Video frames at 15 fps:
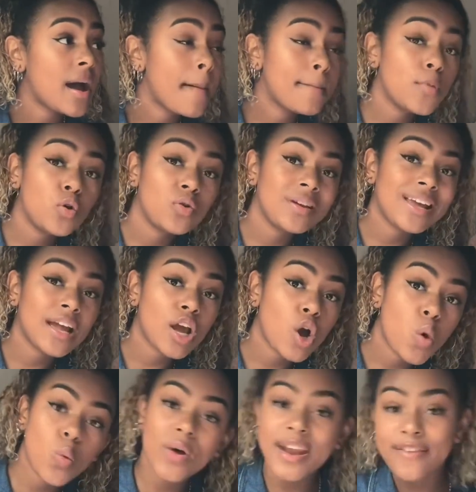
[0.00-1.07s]
morning,
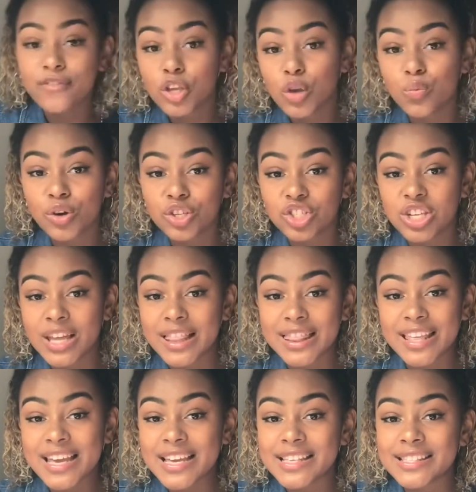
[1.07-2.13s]
whenever you're watching
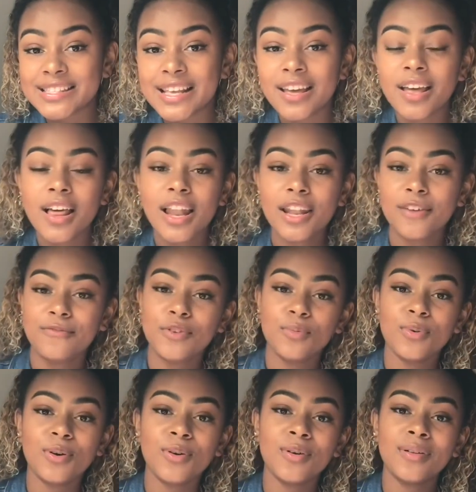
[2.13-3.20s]
this. Love you
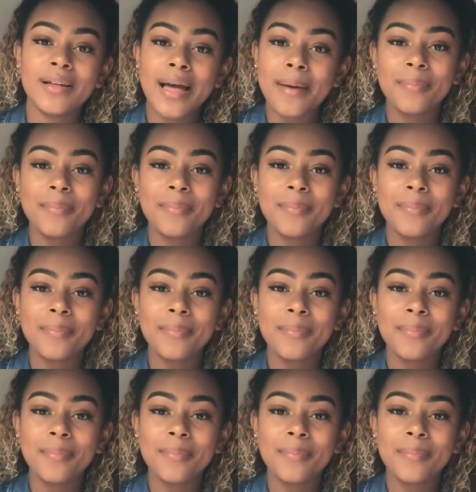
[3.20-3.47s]
all.